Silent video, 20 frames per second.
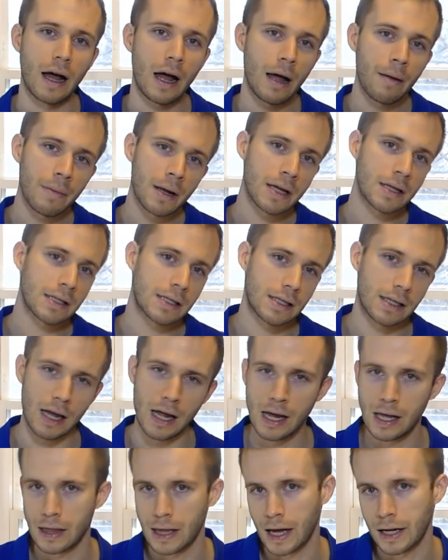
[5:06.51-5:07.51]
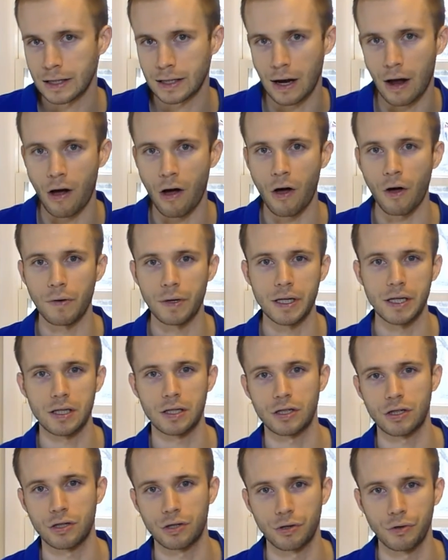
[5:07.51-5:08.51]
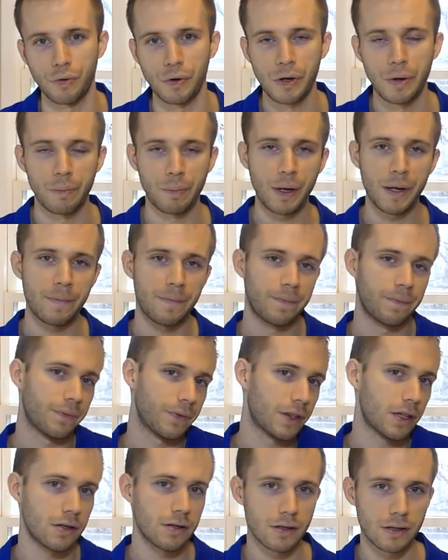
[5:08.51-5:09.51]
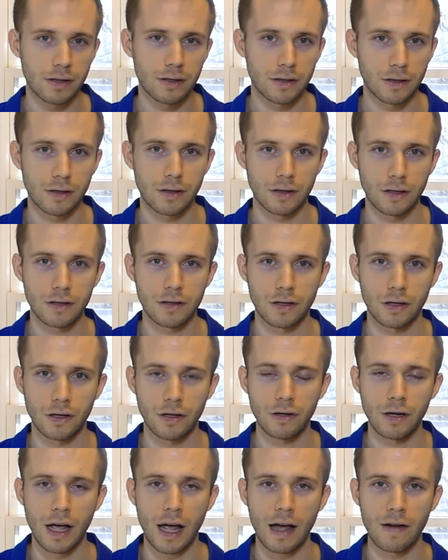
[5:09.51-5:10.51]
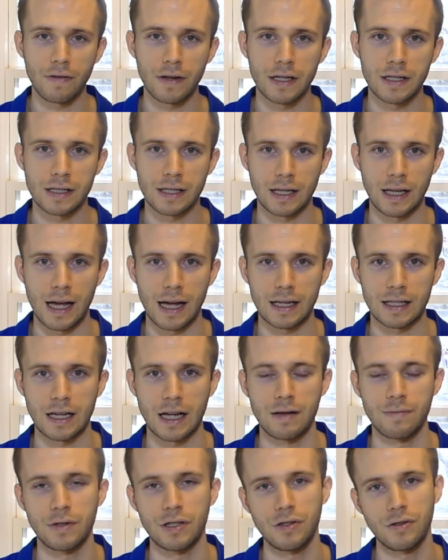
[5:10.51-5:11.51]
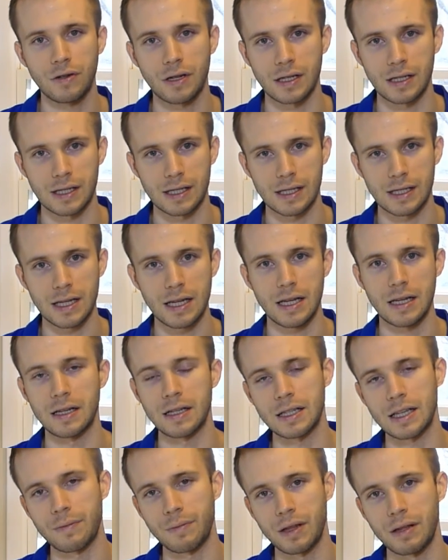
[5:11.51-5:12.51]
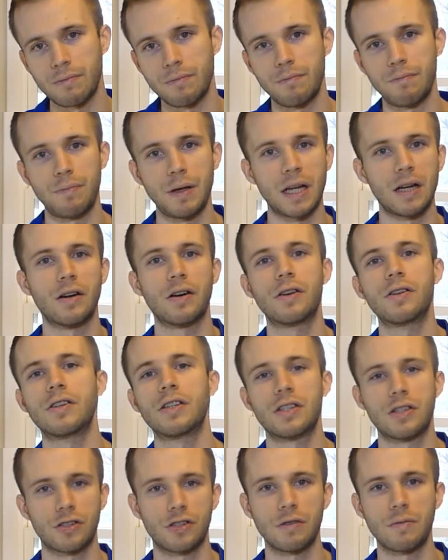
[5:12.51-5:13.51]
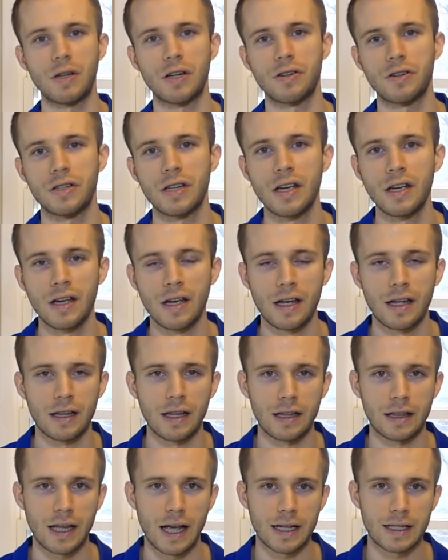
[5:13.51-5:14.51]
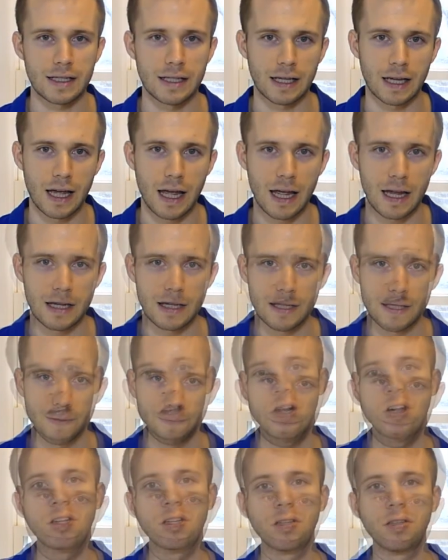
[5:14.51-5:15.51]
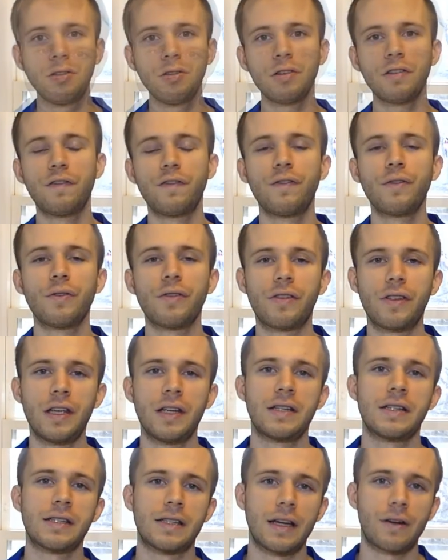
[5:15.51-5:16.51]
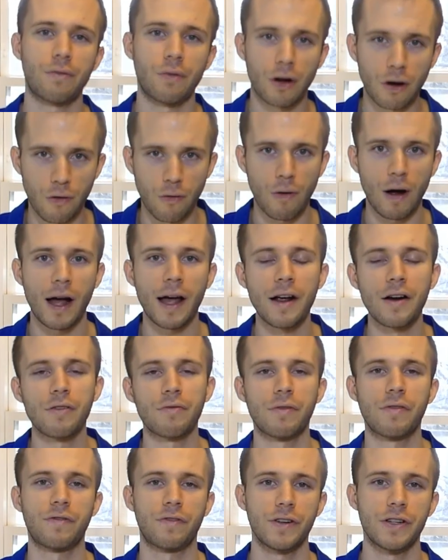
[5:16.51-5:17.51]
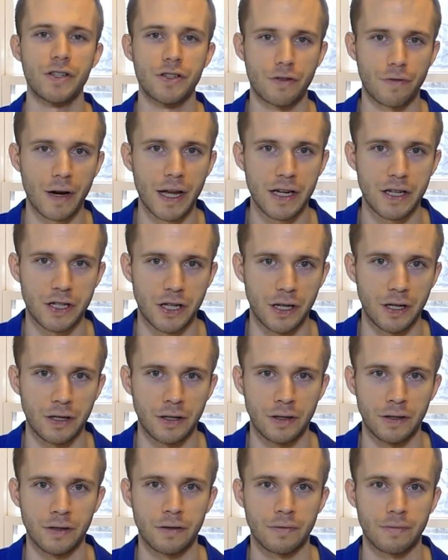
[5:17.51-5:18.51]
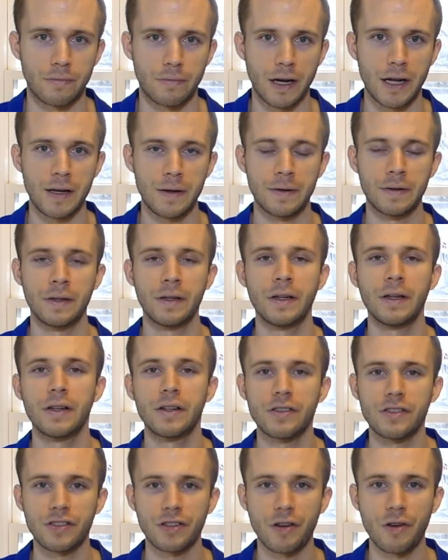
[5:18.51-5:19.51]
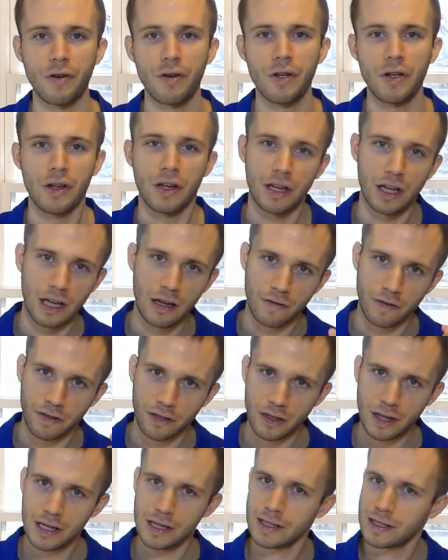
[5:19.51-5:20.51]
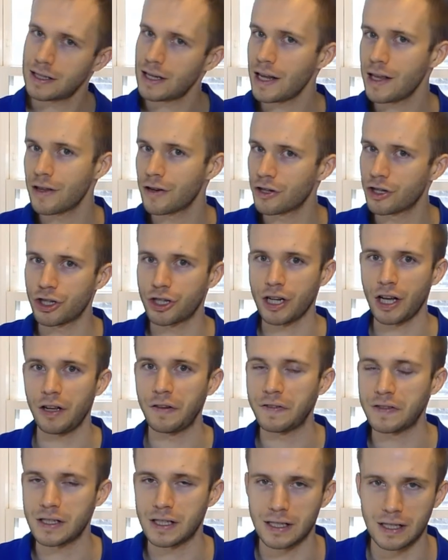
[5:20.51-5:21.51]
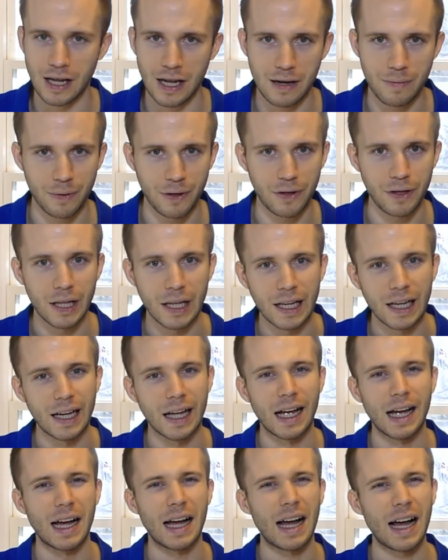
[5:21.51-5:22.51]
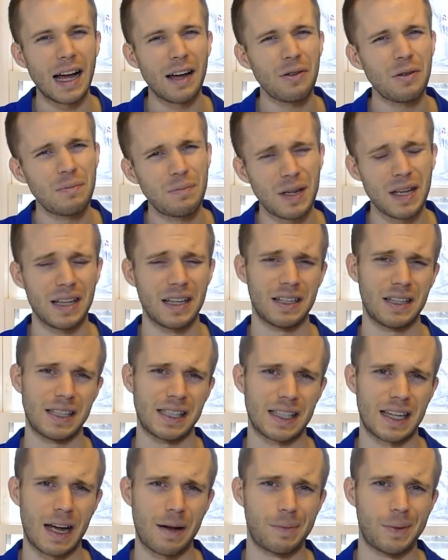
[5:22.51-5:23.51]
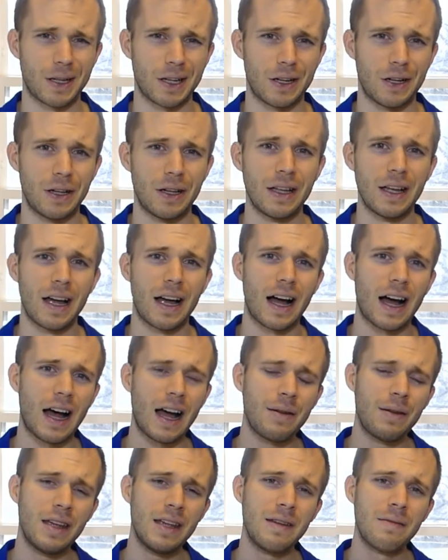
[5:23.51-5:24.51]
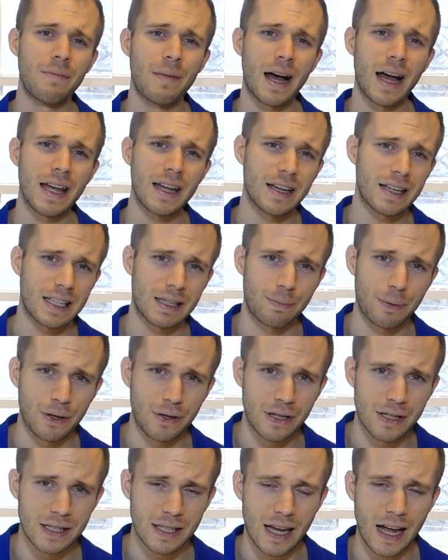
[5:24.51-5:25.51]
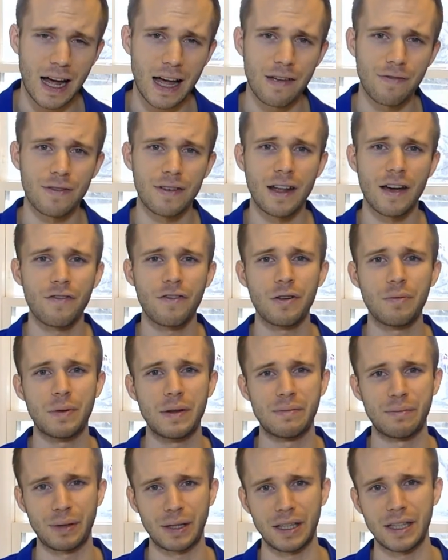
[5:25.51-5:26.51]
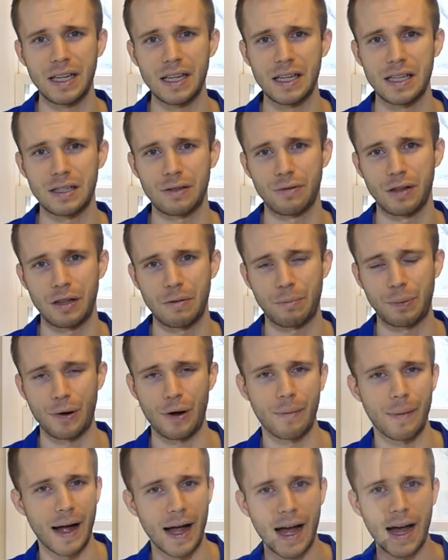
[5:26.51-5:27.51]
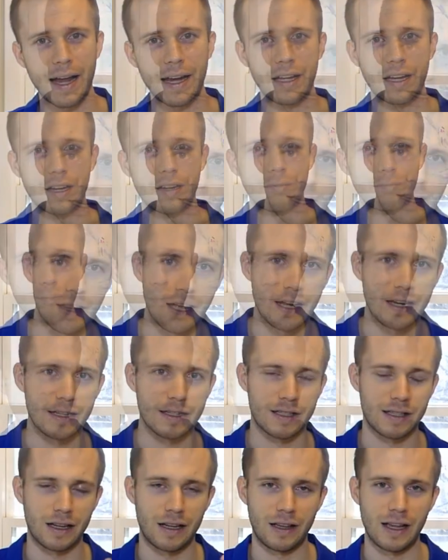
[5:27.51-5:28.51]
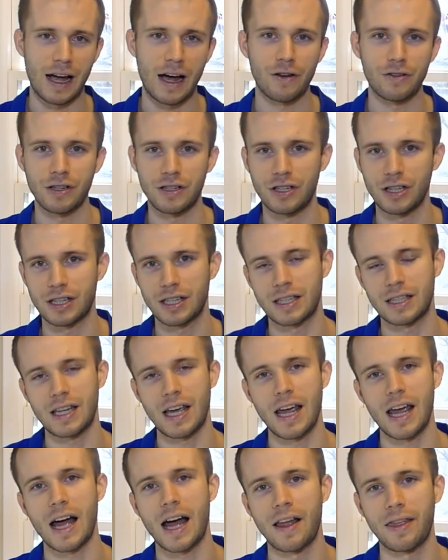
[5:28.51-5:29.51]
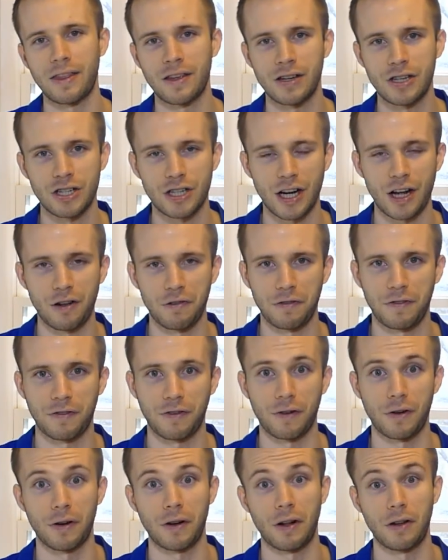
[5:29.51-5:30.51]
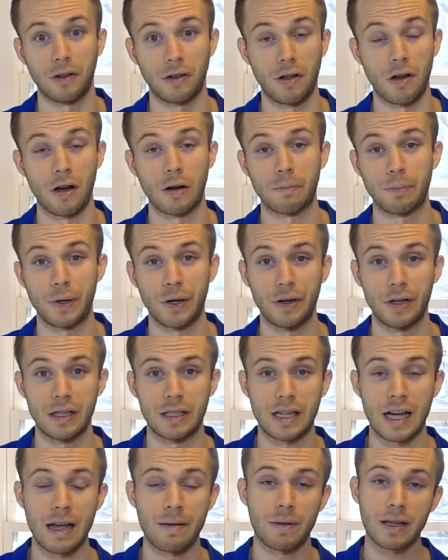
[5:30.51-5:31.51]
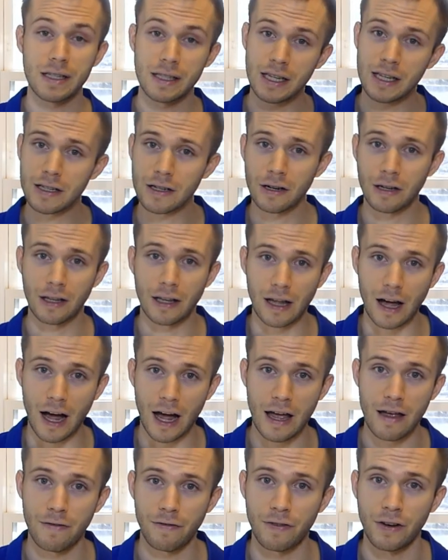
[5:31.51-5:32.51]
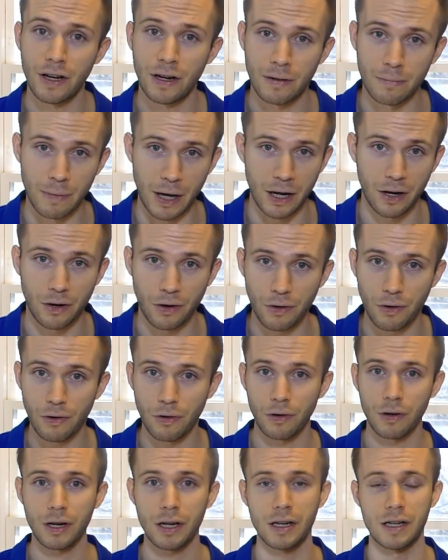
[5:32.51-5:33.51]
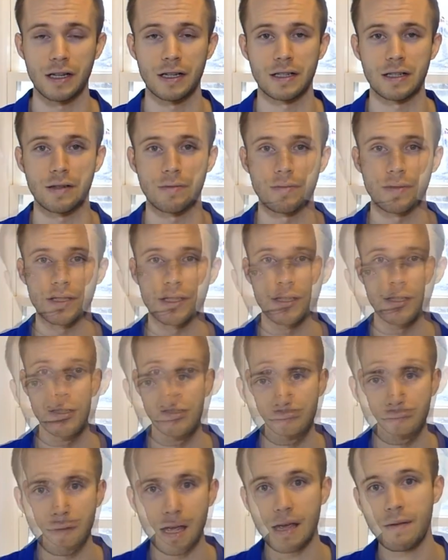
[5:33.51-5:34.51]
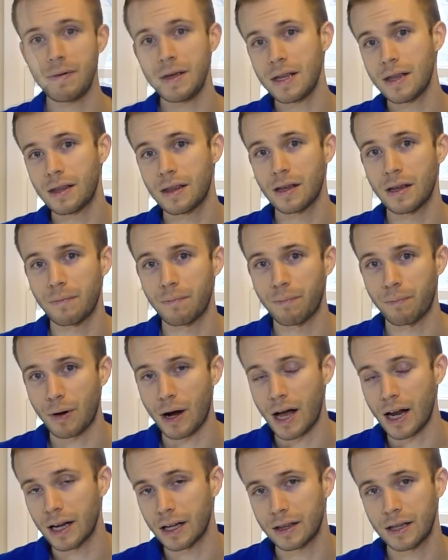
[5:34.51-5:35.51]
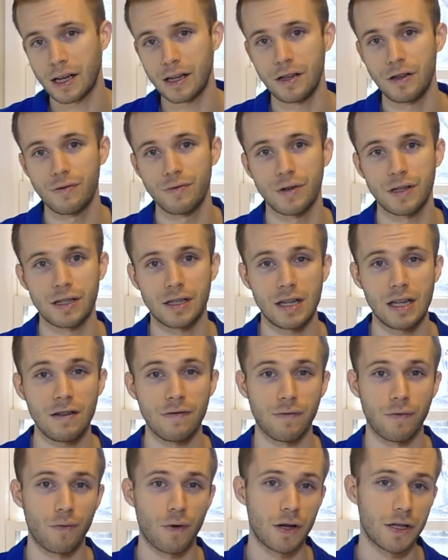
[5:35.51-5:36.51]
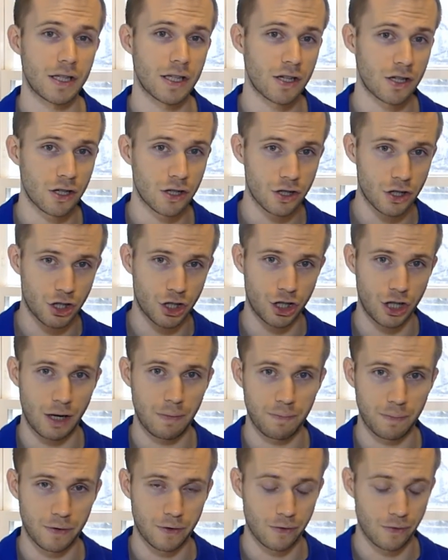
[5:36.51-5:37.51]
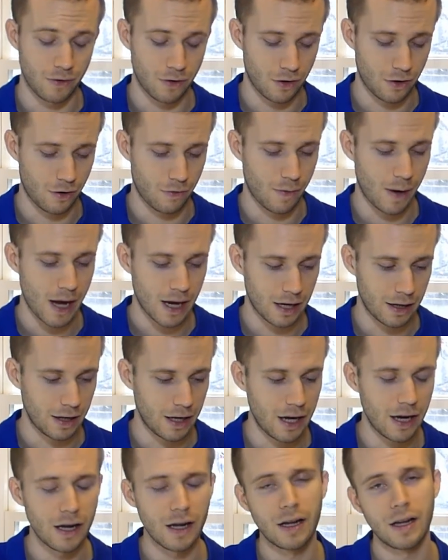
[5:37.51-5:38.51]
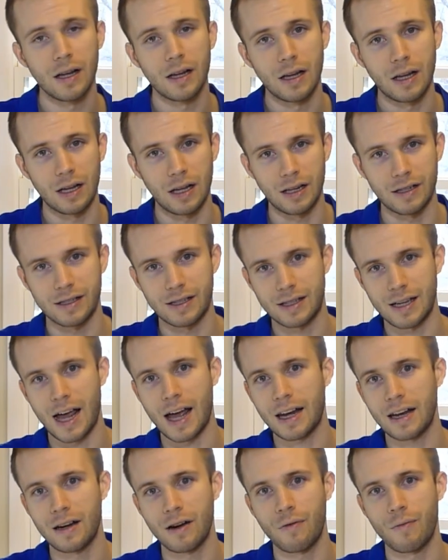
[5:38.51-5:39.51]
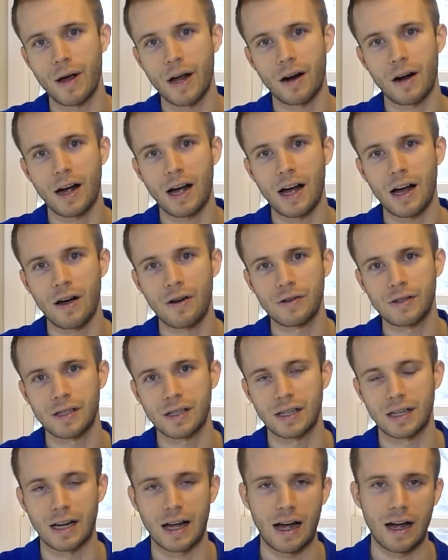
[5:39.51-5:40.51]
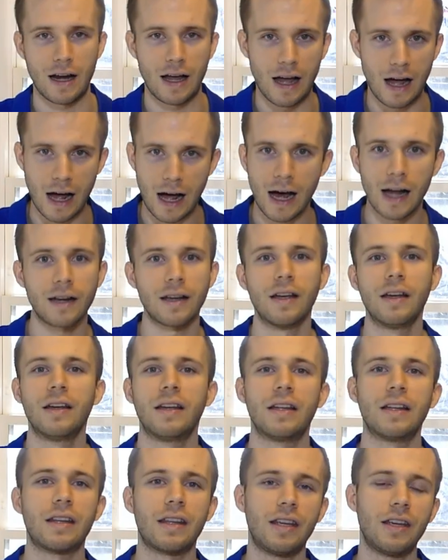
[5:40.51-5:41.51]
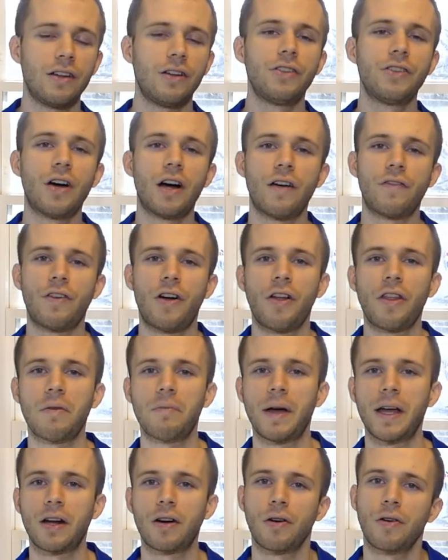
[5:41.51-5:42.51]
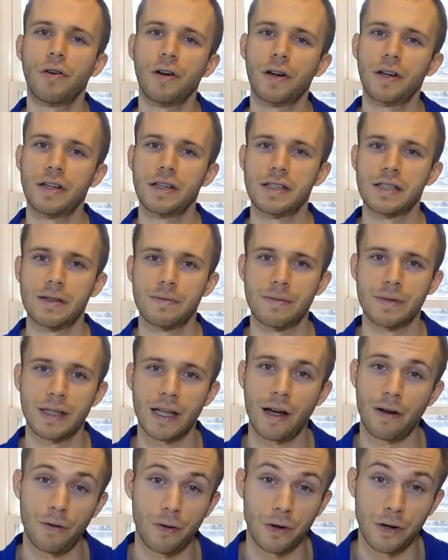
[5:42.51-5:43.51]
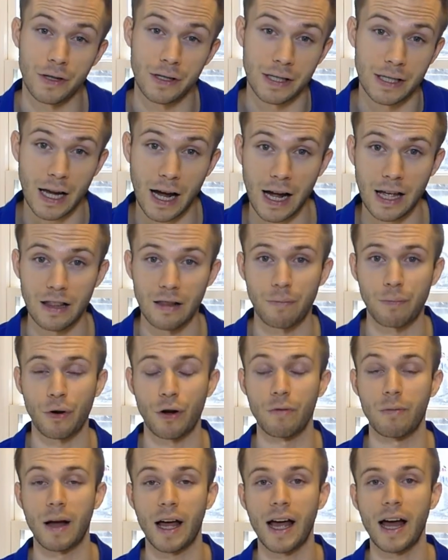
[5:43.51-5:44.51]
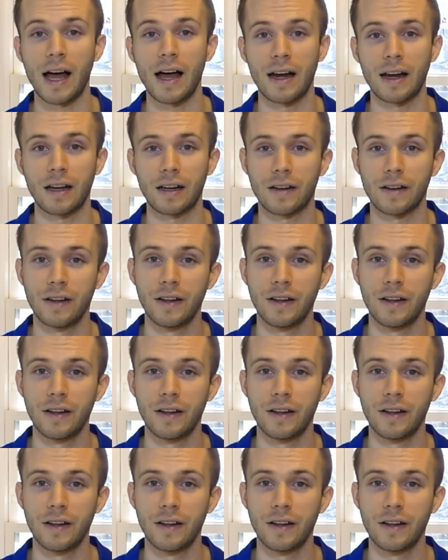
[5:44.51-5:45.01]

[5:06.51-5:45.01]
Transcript: I'm not saying that's always true, but there's there's good evidence a lot of times you can see in some of the bigger distributors that that's the case. Look for things that require refrigeration, right? So if things say they're shelf stable, I would be a little skeptical. I, in my experience, I've never been pleased with a probiotic that is allowed to just stay on the shelf for a long period of time because these are live microorganisms. Maybe the product that you receive wasn't shipped correctly, it sat in a warehouse, it got hot, it killed off all the microorganisms that were inside the probiotic.